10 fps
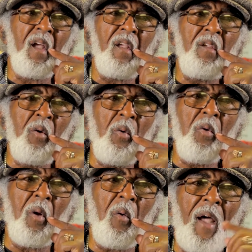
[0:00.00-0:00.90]
you
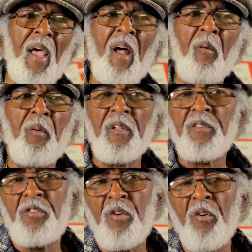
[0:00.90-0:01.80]
don't have what
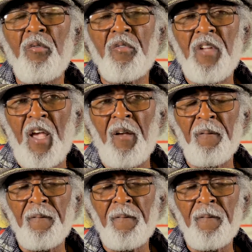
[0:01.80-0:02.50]
other children have.